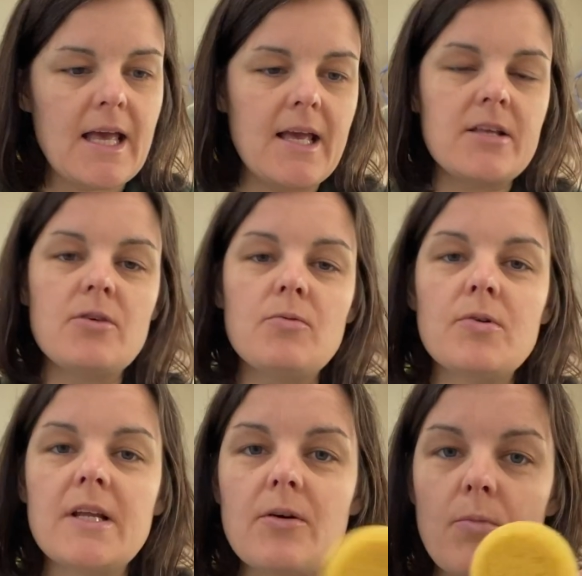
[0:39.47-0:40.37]
and you will
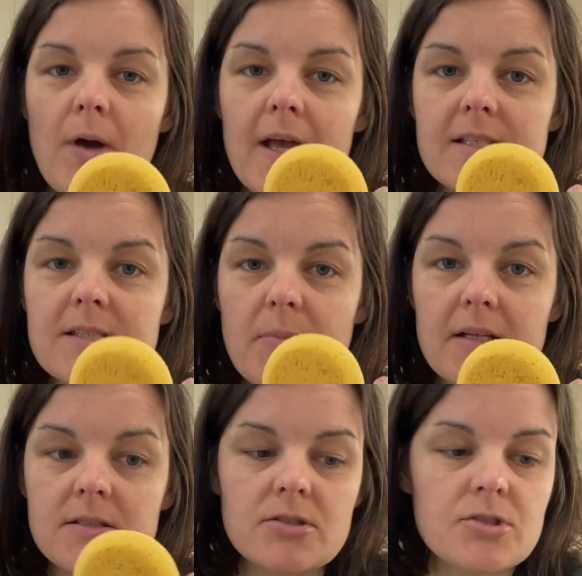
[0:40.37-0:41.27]
need a wet
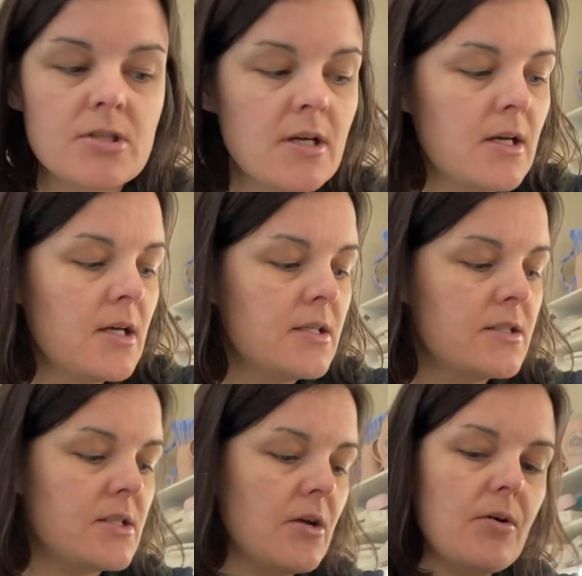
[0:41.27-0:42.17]
sponge.
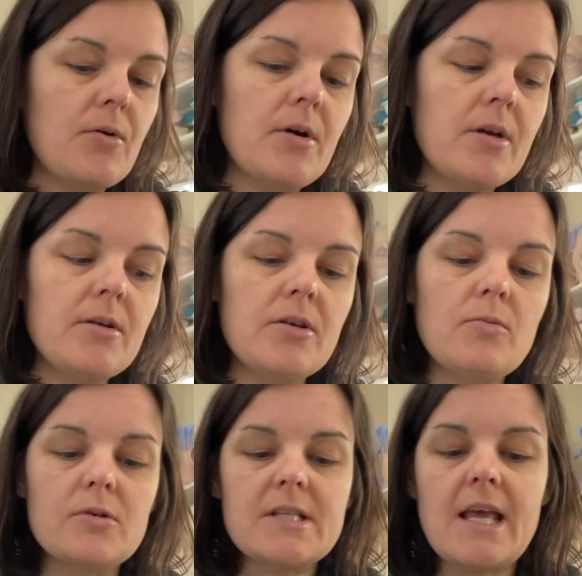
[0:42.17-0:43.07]
So you
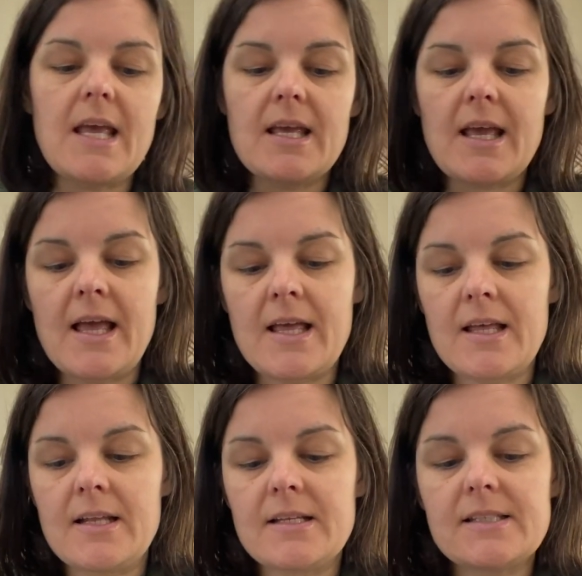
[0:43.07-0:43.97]
will take
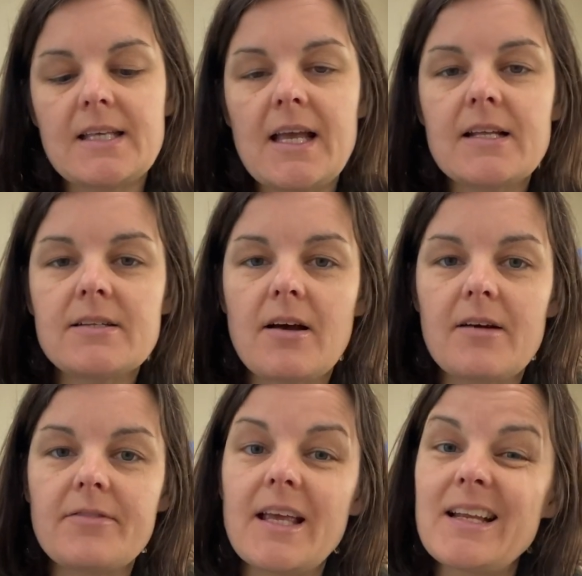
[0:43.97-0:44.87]
and sand
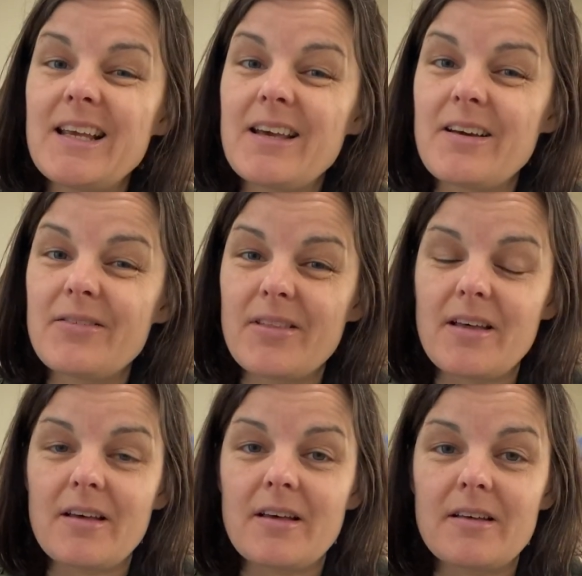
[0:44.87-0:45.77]
off any of
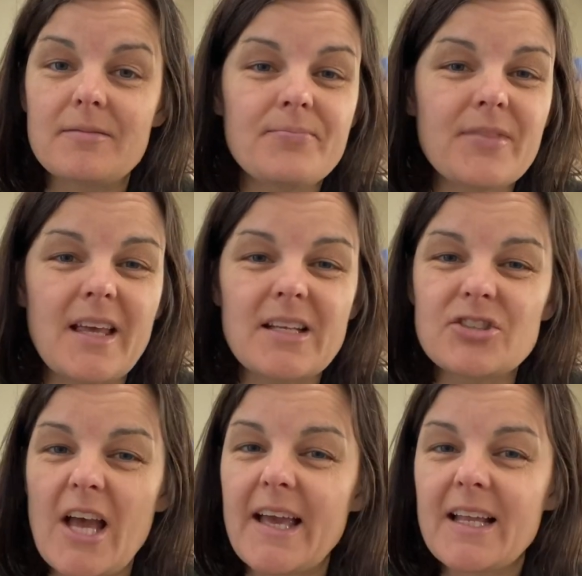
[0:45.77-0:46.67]
the like
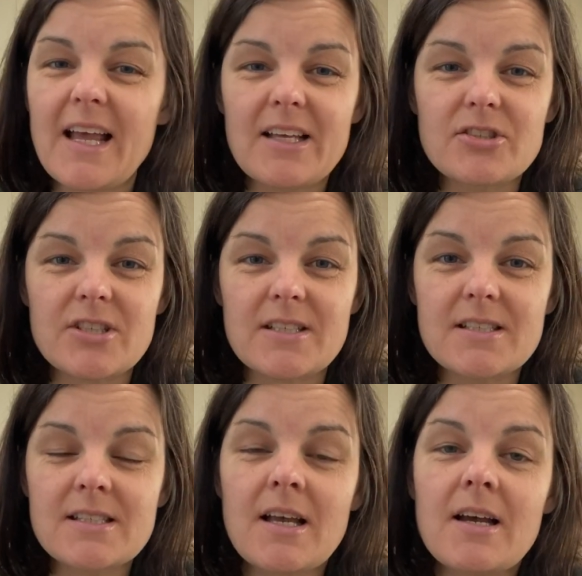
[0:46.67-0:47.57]
jagged
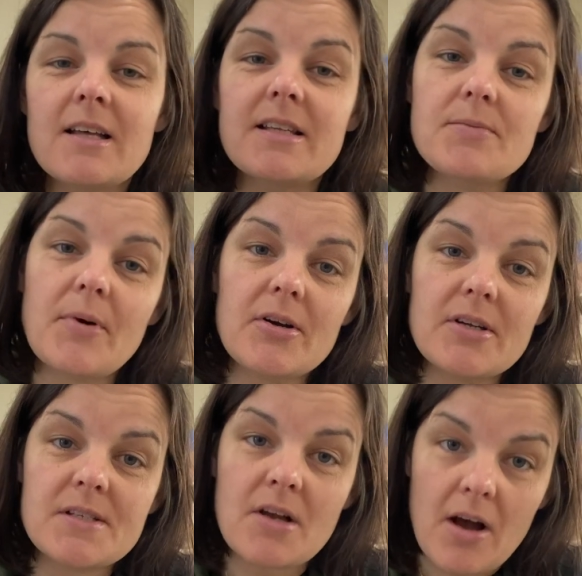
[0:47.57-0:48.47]
edges. This part
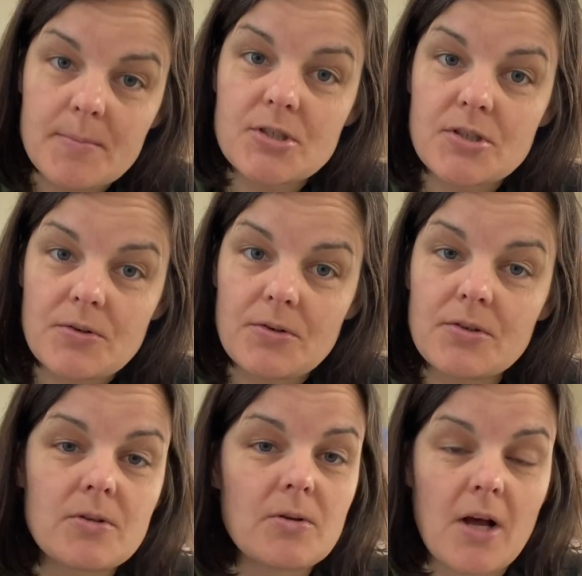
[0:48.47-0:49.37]
is optional.
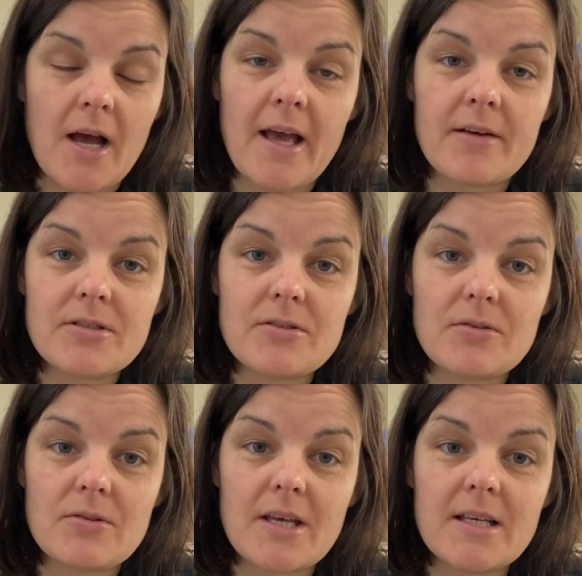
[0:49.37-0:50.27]
You do not have to
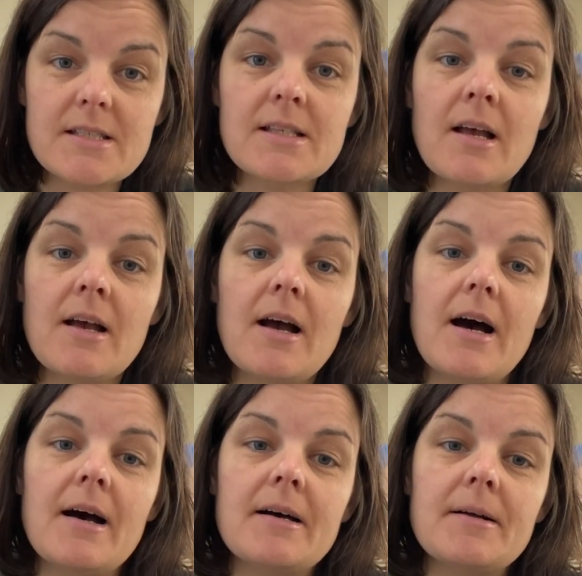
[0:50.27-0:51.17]
do this
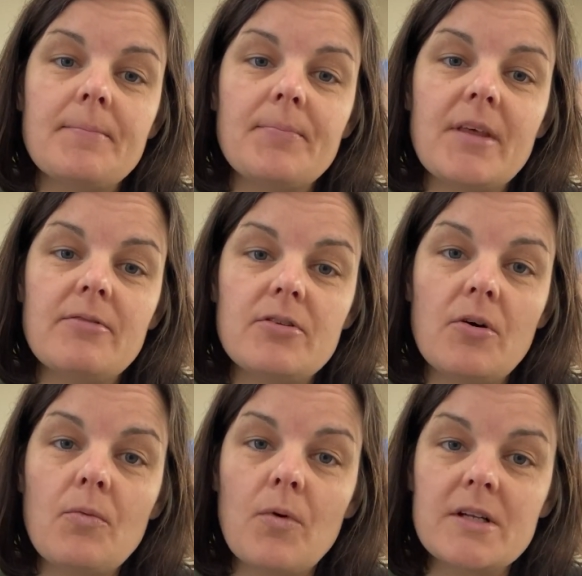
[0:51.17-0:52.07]
if you
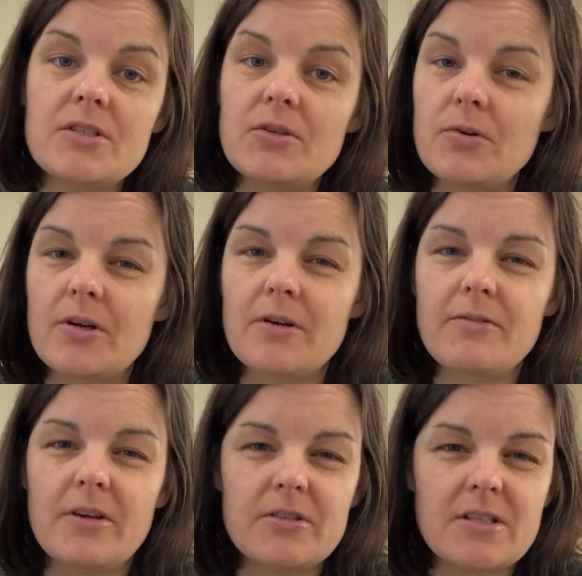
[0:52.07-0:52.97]
don't want to or if
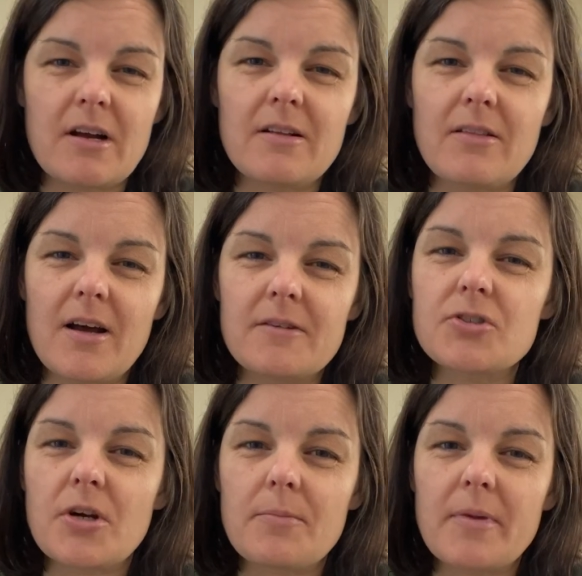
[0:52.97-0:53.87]
there's not a lot of
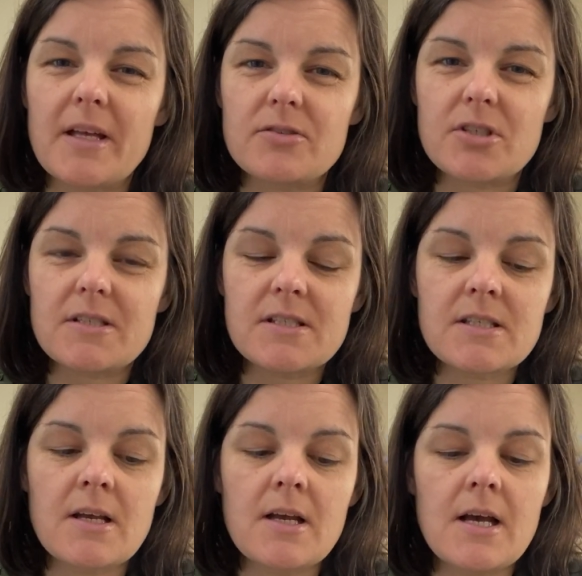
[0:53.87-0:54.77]
sharp edges.
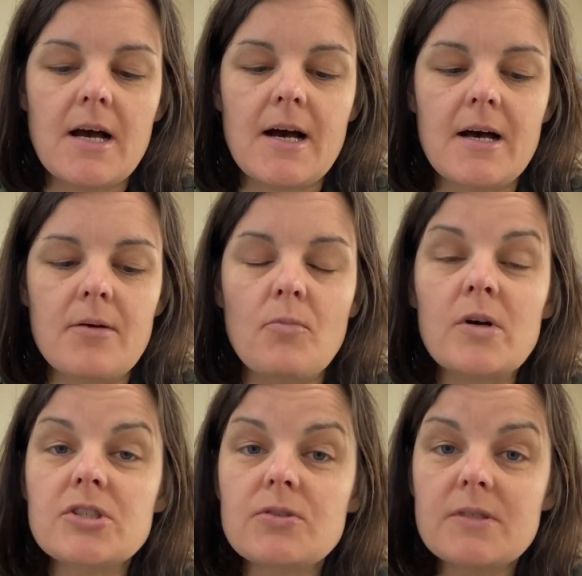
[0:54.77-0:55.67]

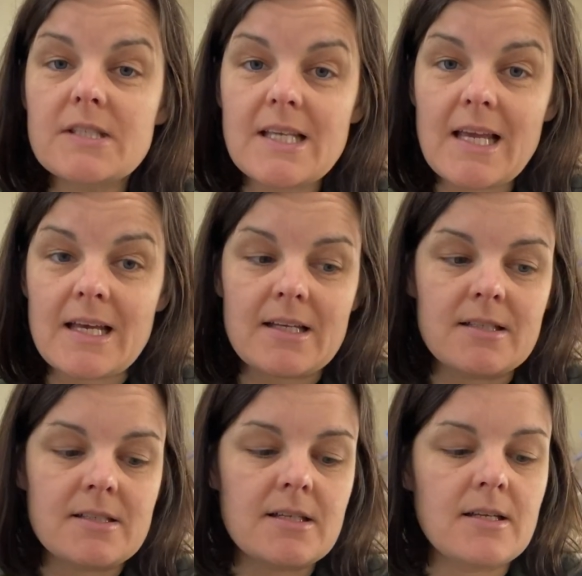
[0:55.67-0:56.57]
Once you
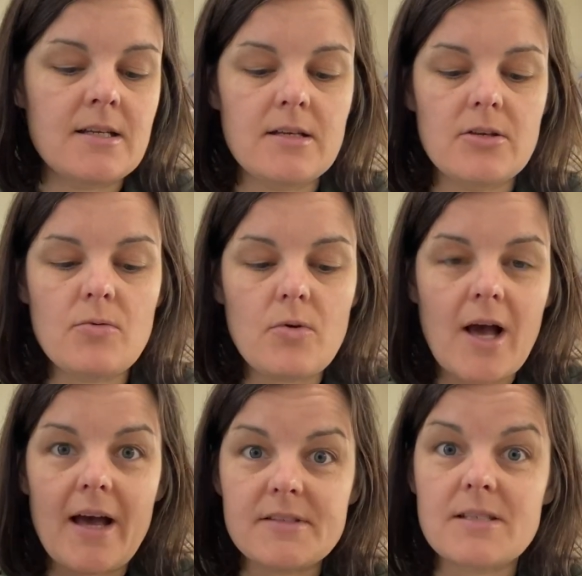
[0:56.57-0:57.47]
sand, you will
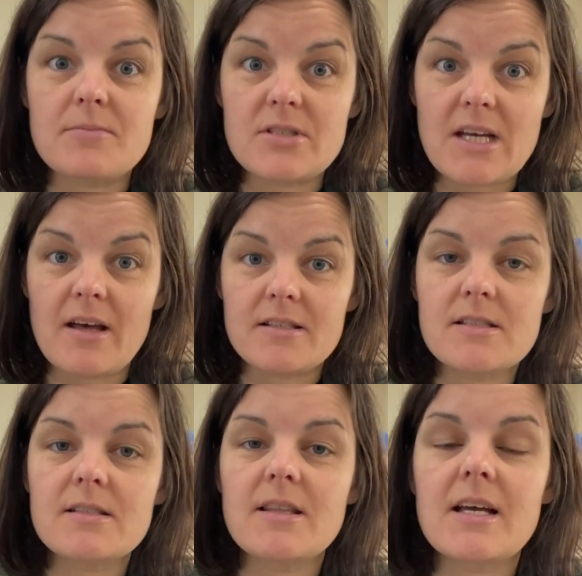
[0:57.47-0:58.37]
have some
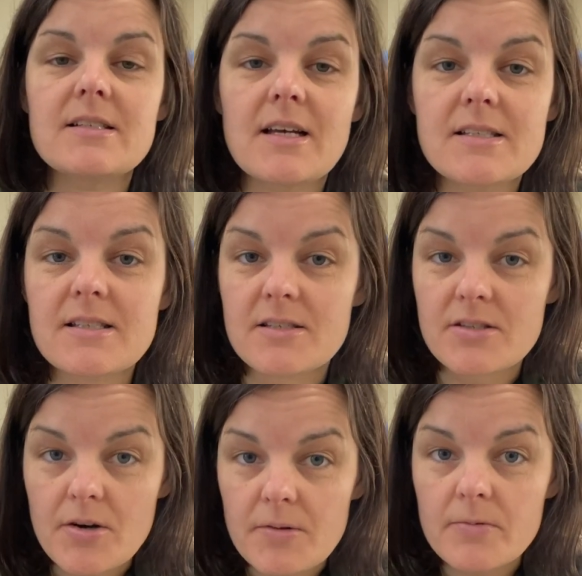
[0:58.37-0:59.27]
dust. That dust is
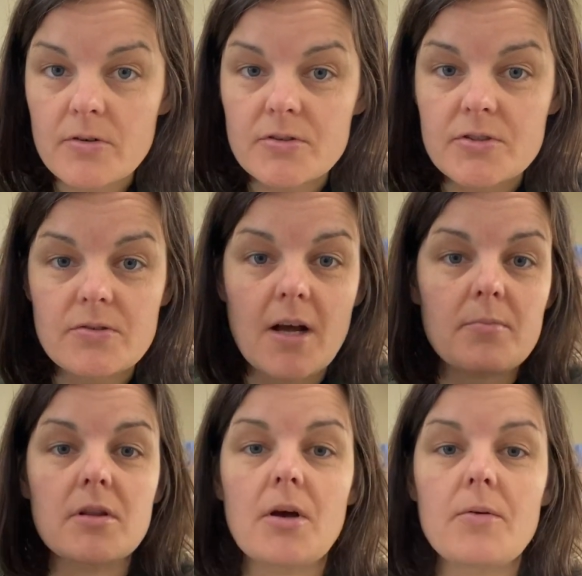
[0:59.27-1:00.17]
harmful. Do not
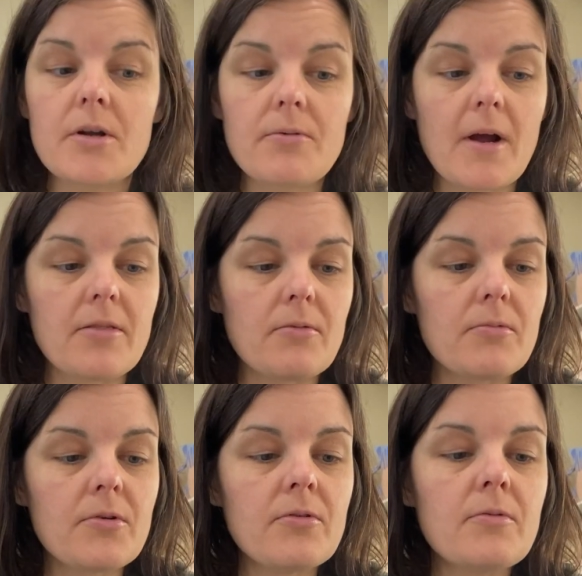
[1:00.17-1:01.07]
blow it around the
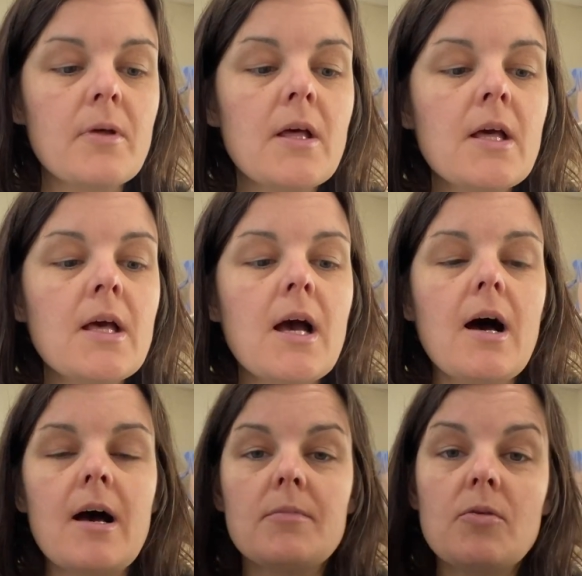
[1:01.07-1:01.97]
room.
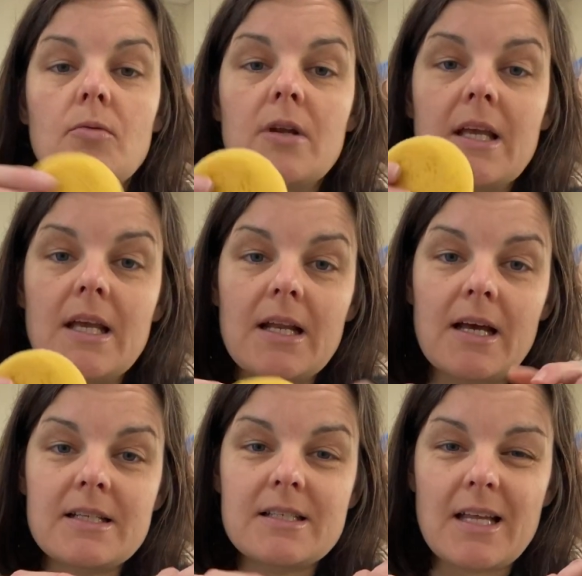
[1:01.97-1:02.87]
You will need
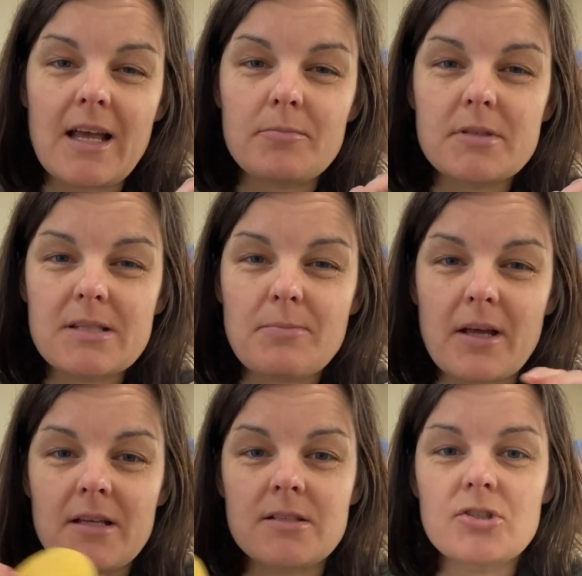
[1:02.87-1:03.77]
a damp
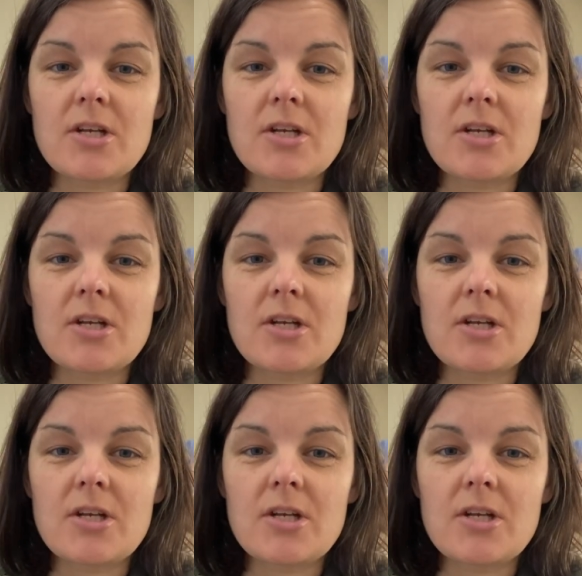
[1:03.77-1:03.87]
sponge